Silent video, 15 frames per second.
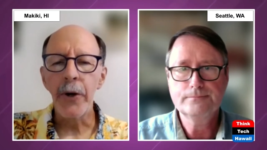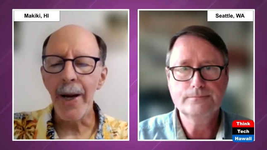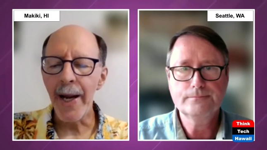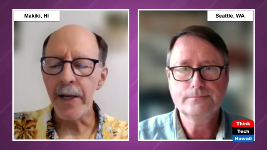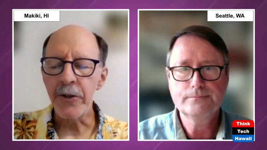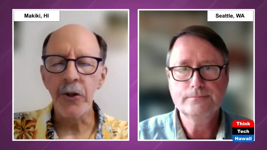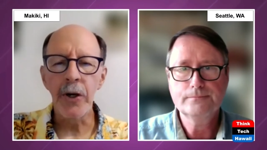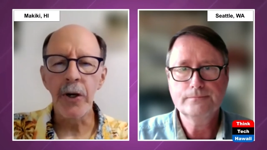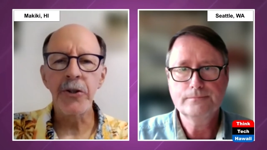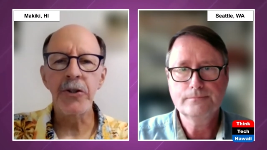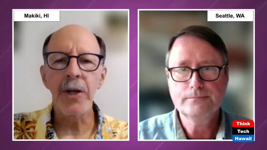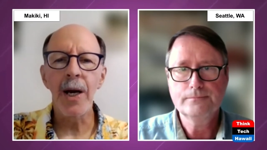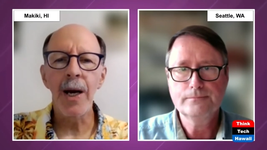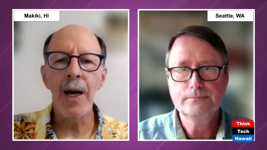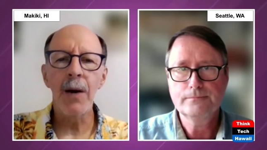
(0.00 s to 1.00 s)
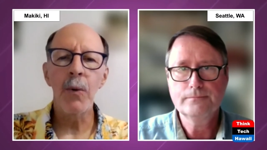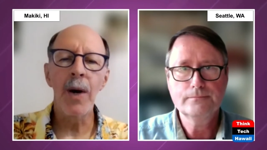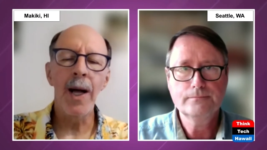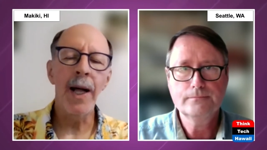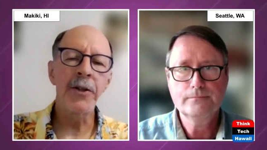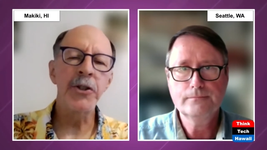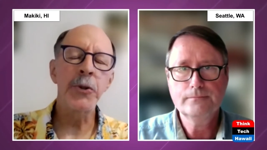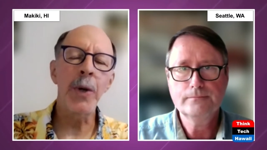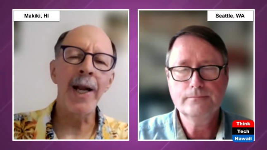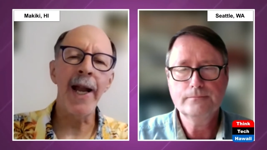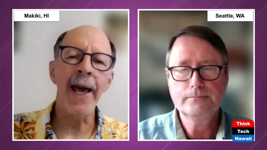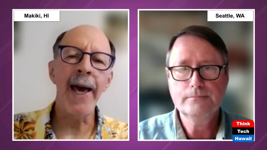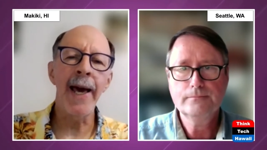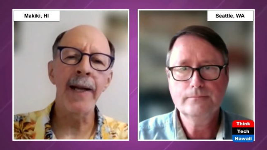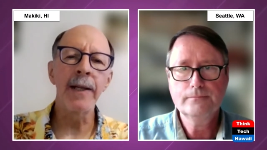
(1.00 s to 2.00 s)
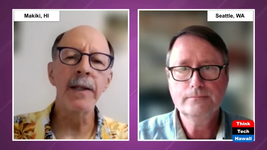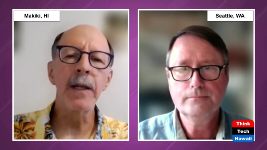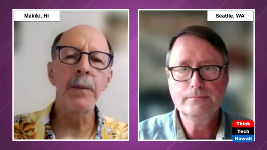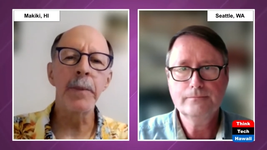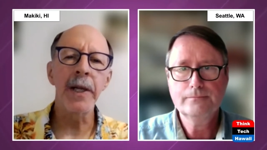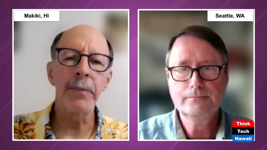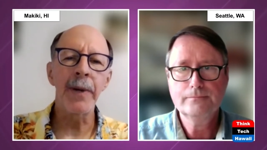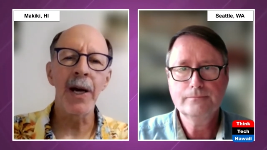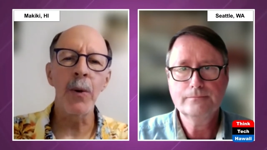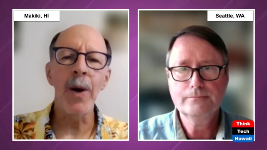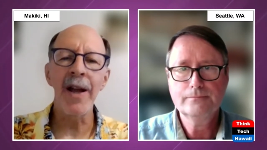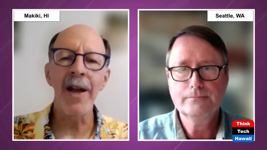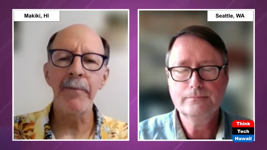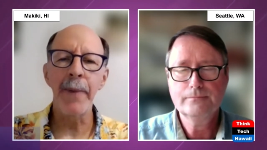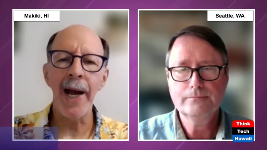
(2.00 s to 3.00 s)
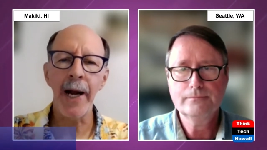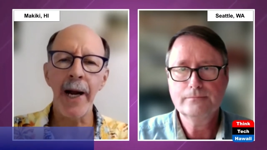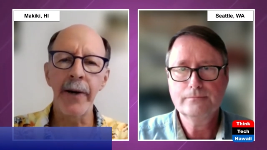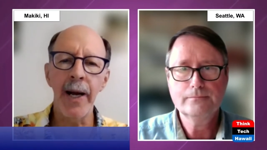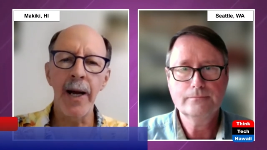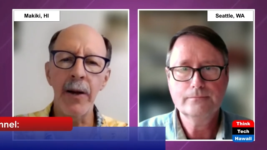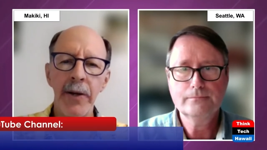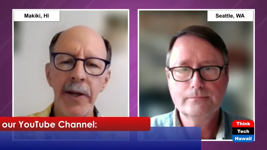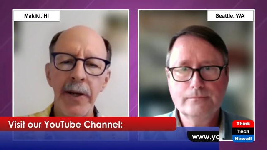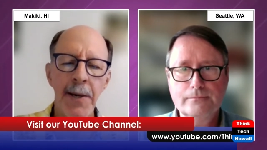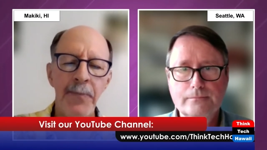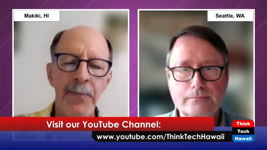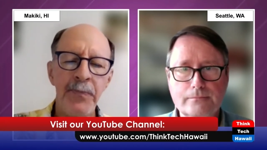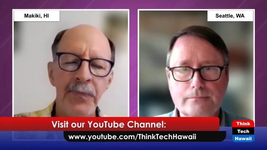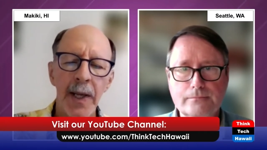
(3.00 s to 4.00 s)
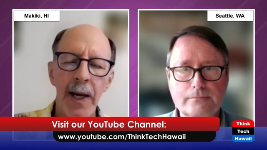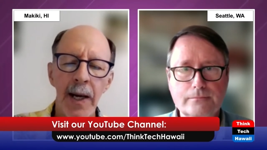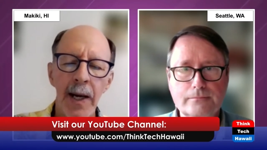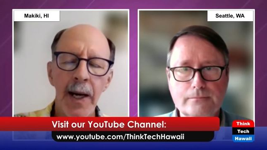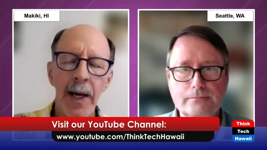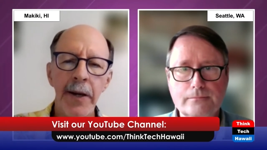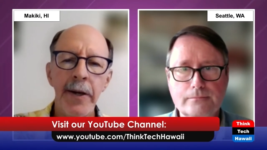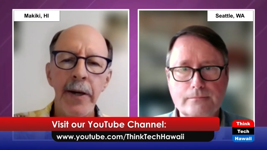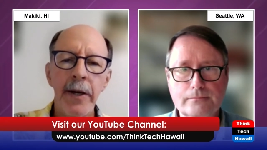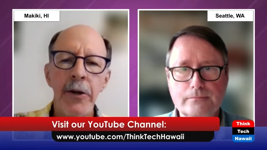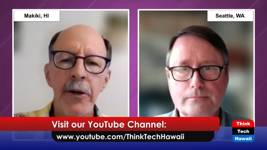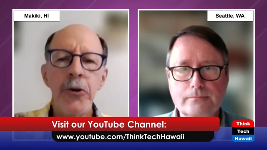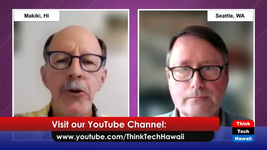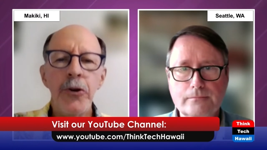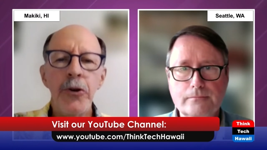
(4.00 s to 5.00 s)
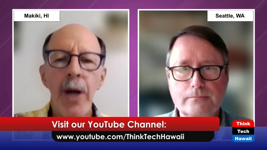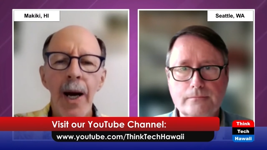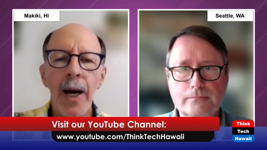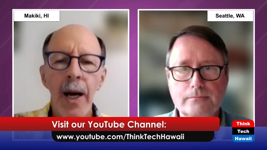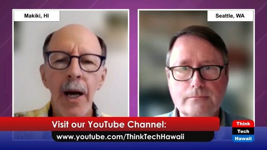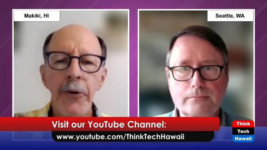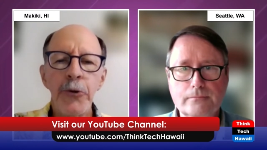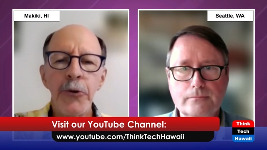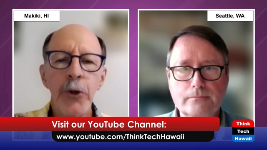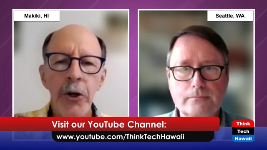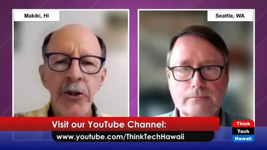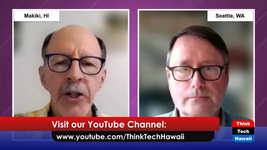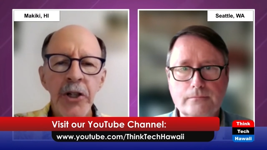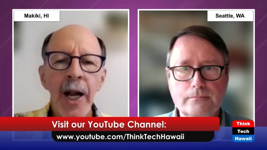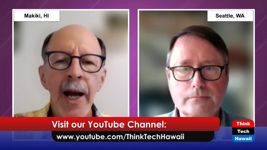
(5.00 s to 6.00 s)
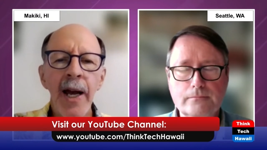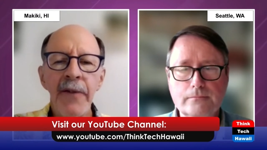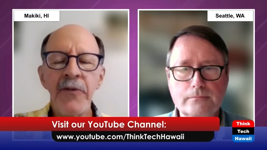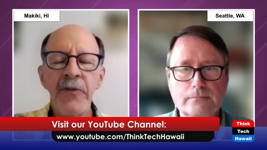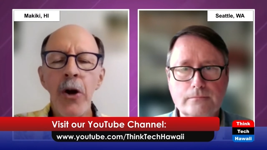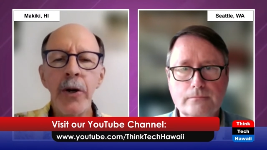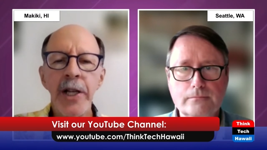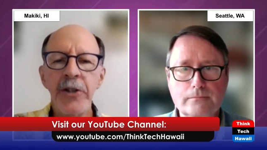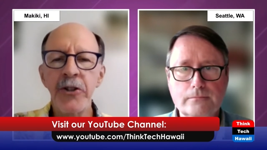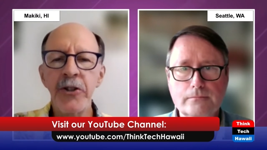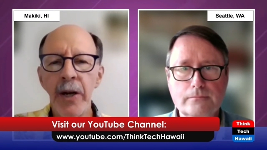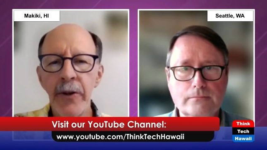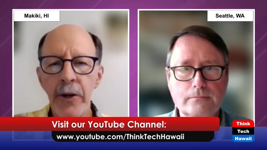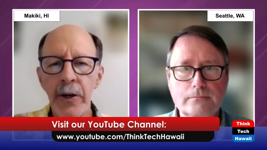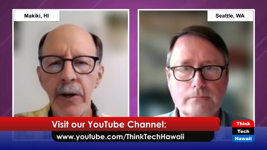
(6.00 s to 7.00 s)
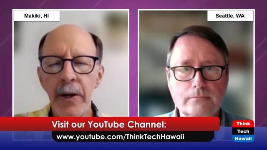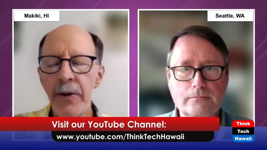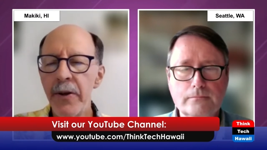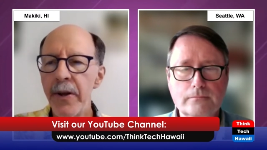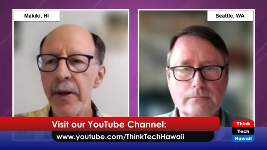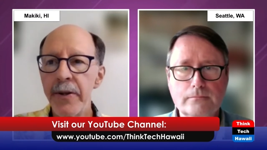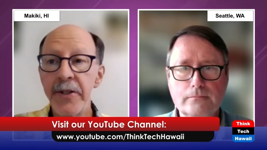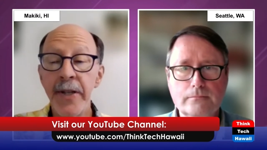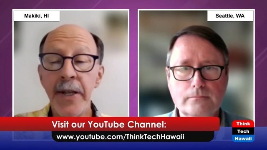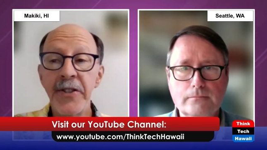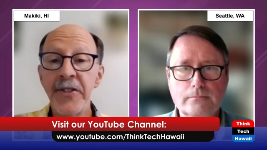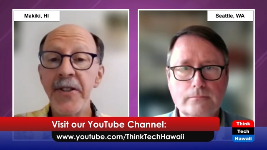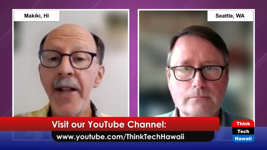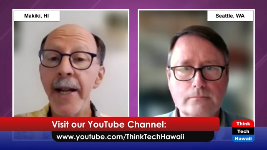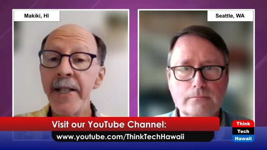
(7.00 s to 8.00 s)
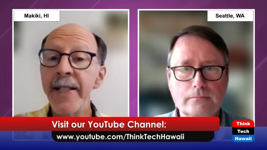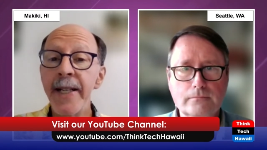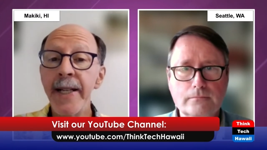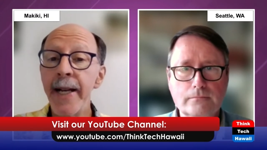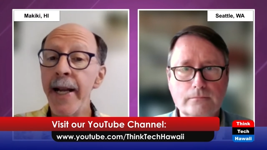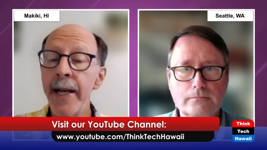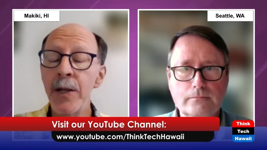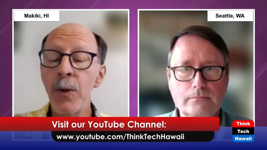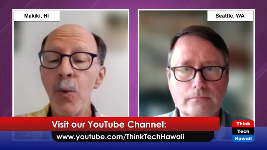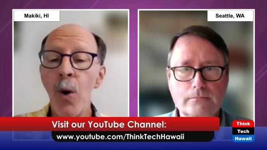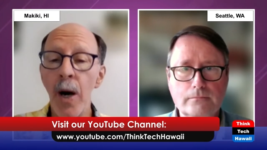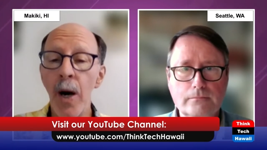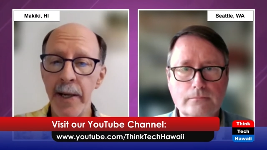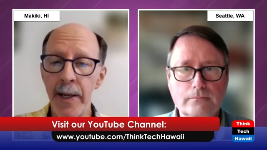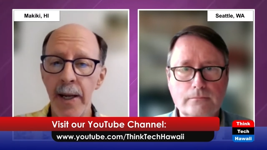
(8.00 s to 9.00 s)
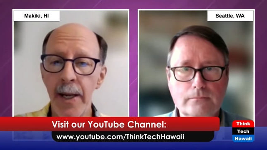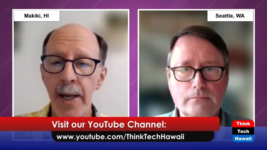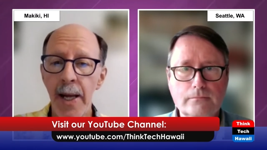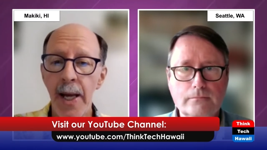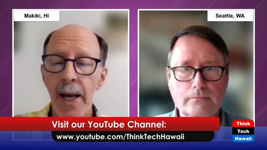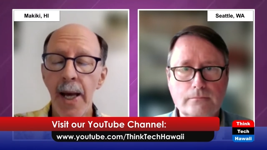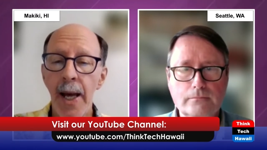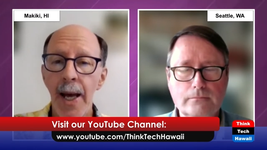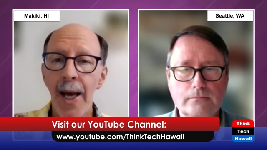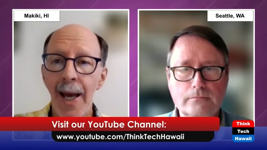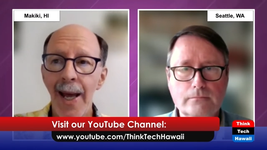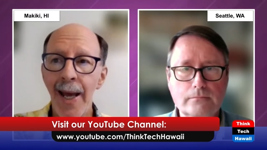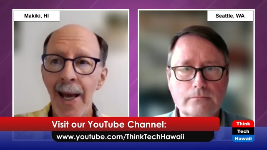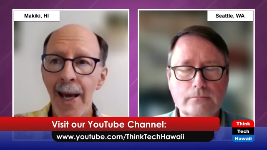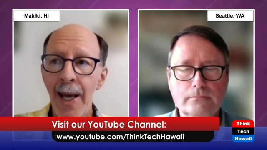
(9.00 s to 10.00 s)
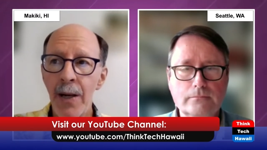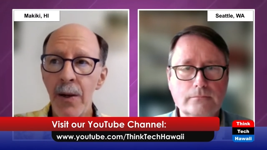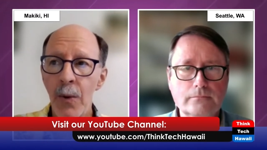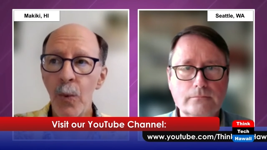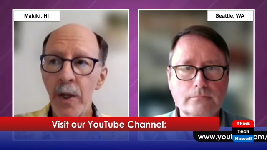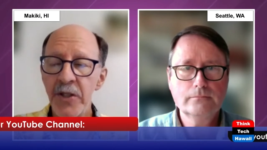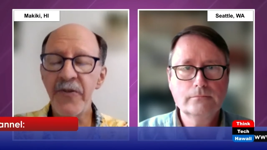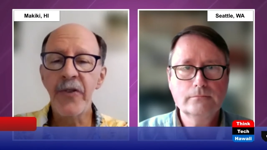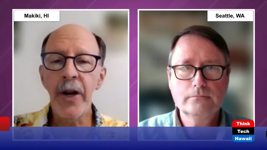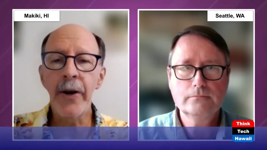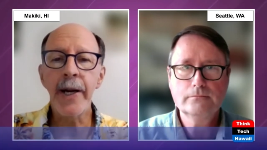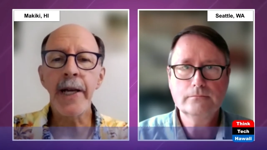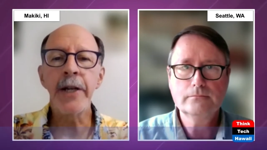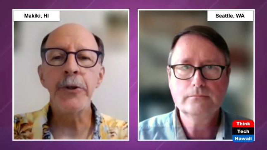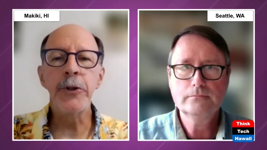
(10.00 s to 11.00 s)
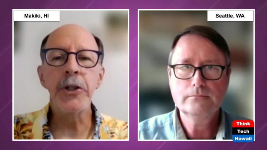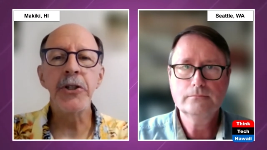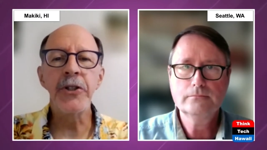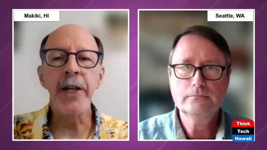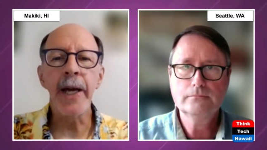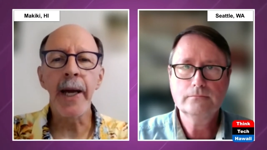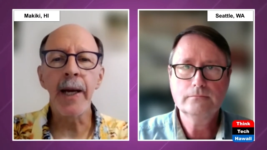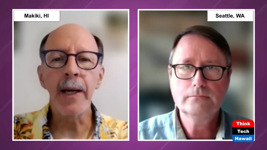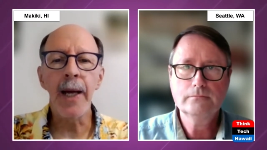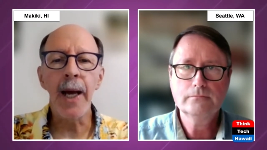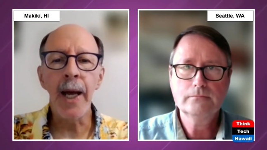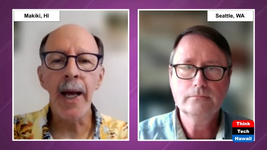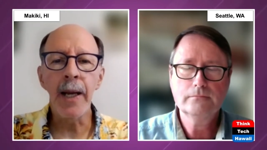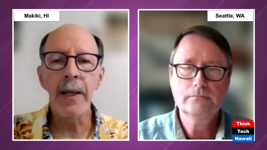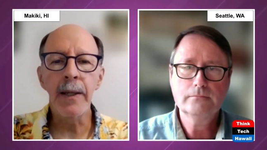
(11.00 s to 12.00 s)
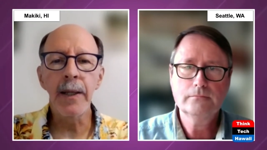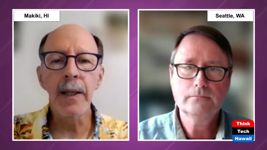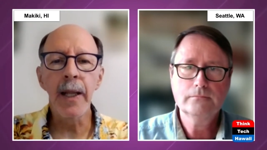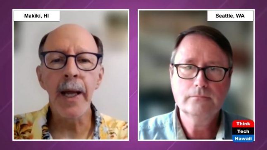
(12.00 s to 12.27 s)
Speaker 1: Great, George. Uh, well, I just want to add a little bit by way of background. Uh, uh, George and I have known each other since nineteen eighty-one. And what's very interesting and